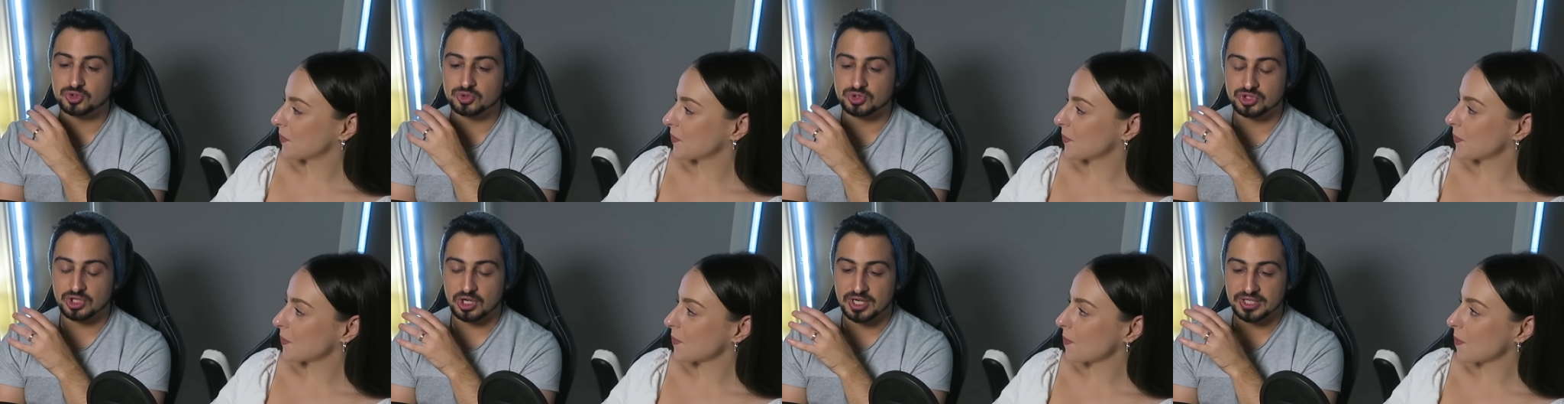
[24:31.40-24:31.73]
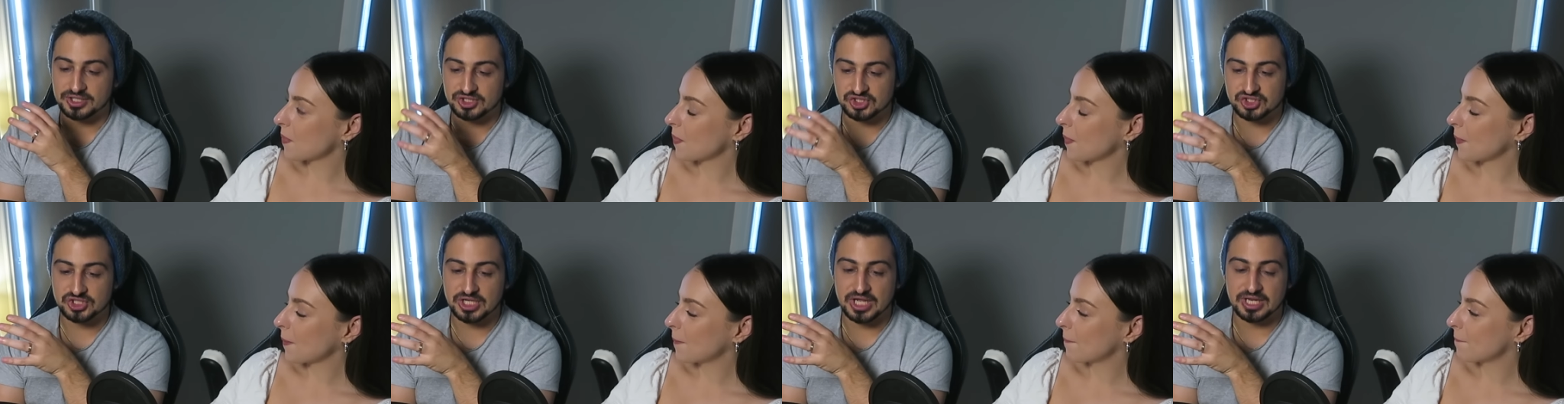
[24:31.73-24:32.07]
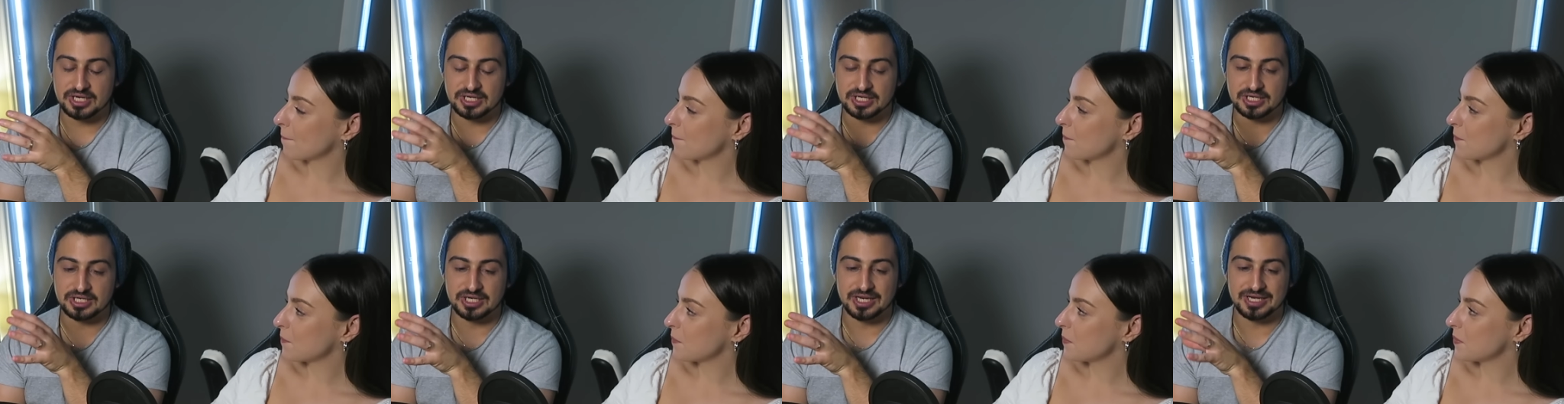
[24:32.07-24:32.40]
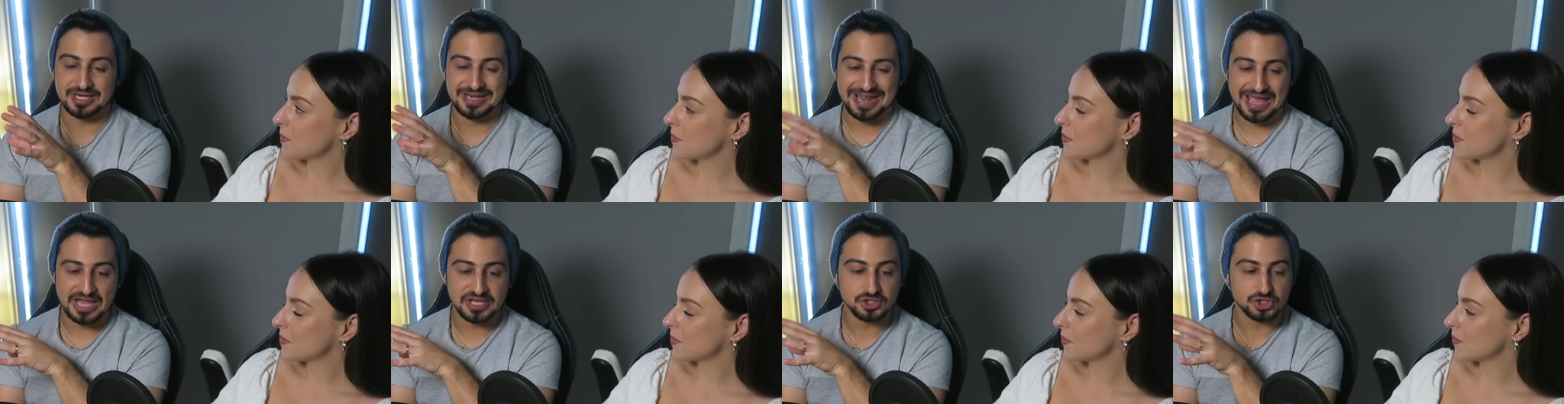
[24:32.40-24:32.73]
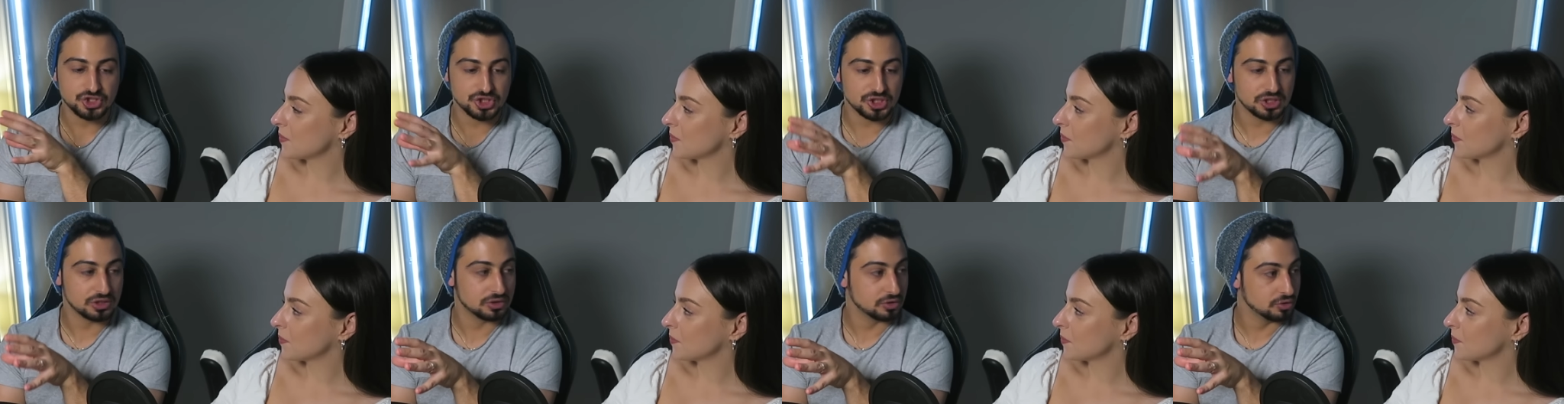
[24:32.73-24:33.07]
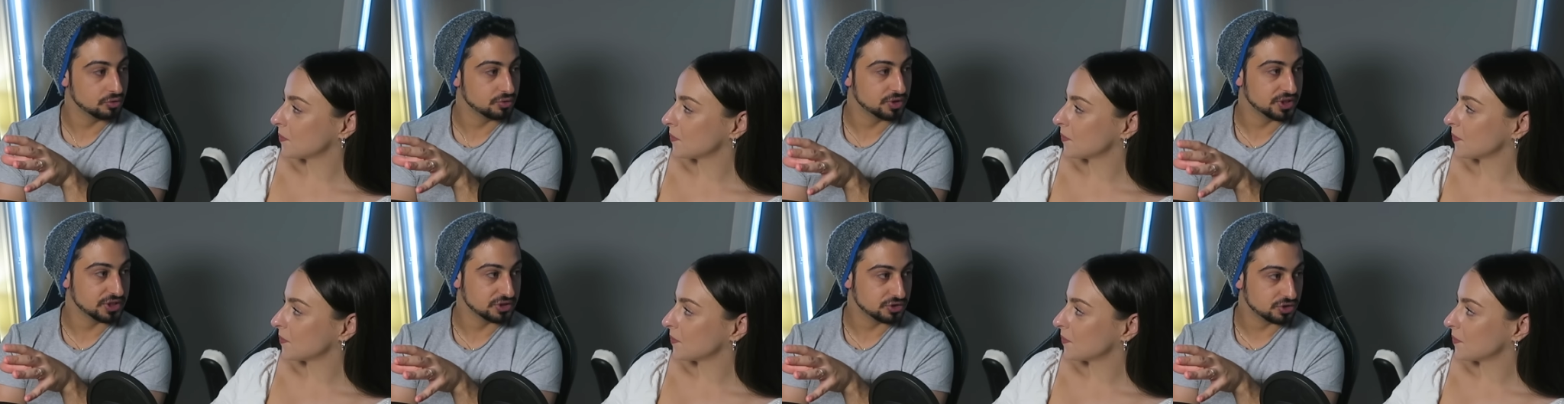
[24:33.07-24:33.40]
Speaker 1: was kind of set in an ancient
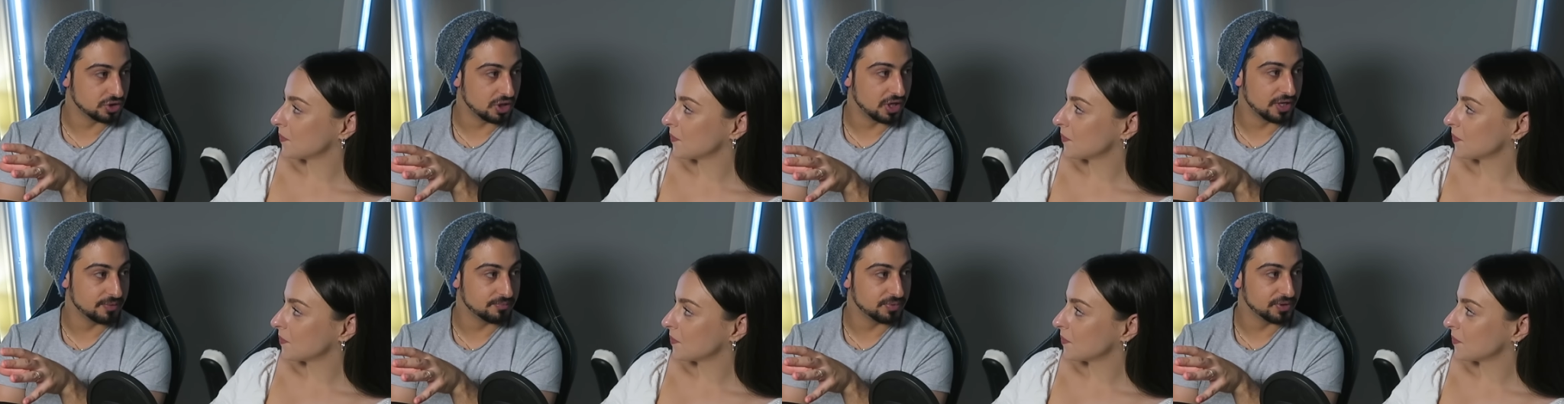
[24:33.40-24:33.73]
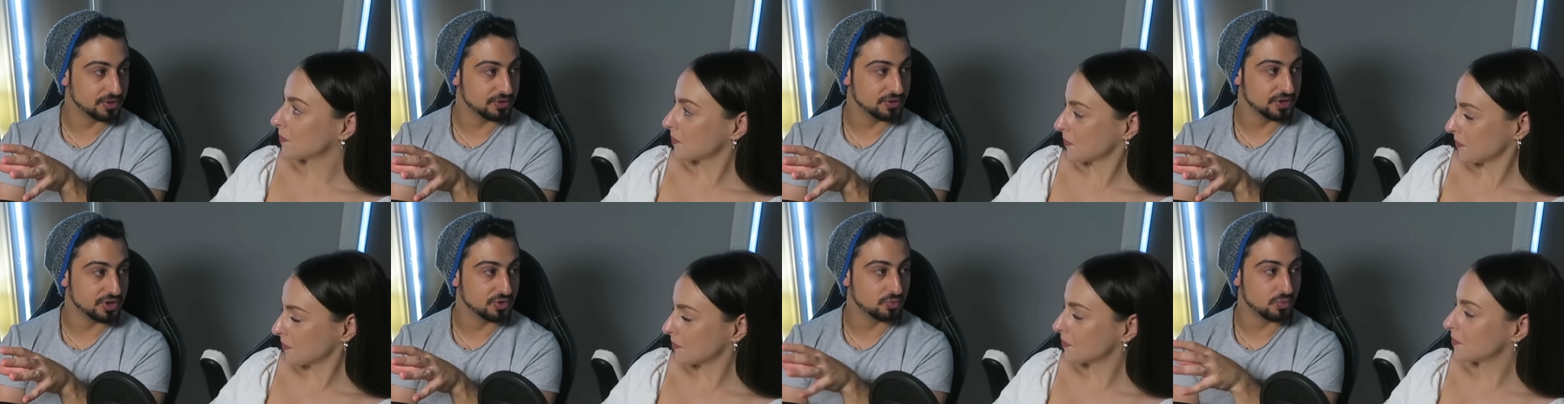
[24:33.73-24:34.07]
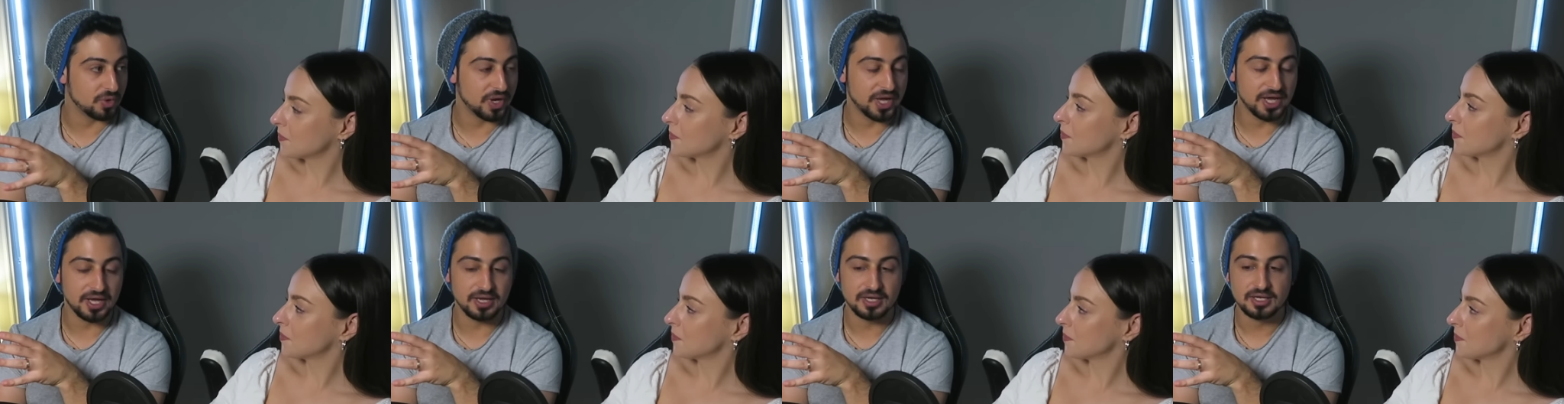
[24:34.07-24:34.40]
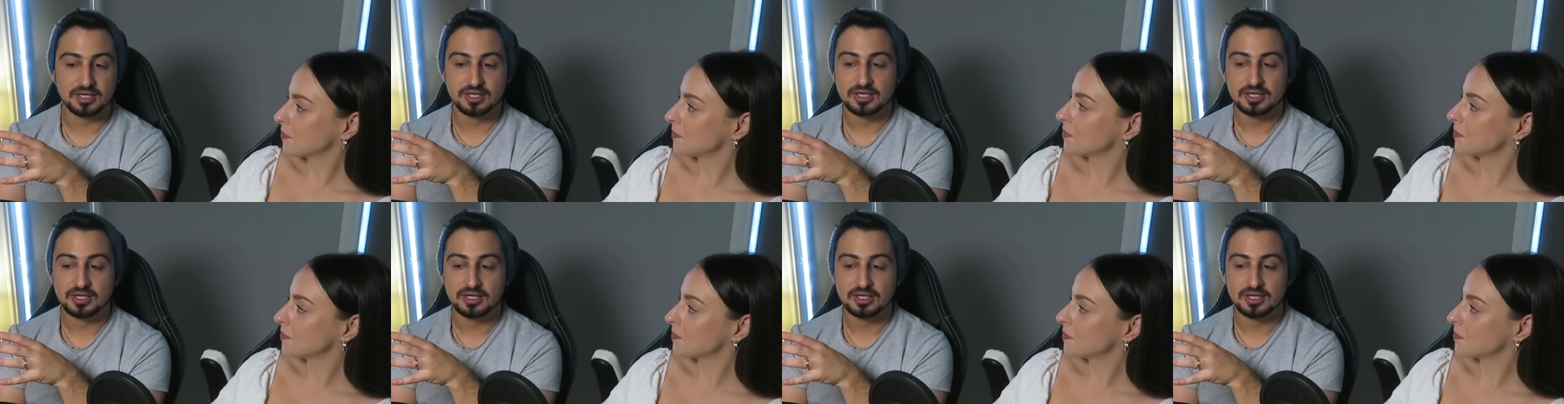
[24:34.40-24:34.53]
looking time period where,